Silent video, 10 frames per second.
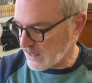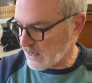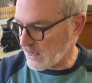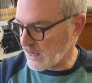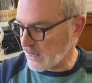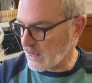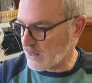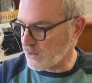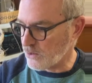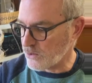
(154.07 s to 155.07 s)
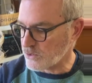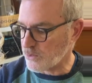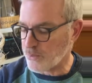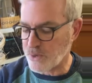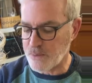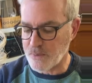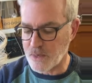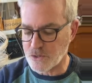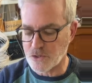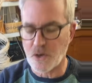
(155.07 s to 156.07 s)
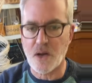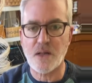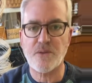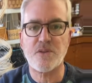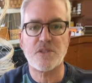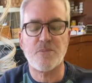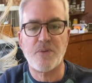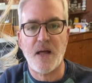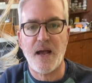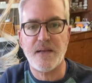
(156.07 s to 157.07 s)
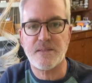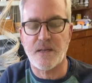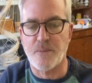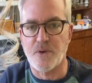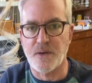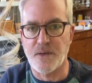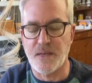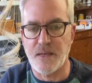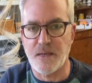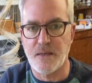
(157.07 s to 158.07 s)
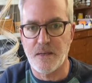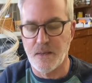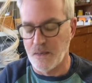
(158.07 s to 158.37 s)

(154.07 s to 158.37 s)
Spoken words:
And those are pretty much all of the supplies that I'm going to need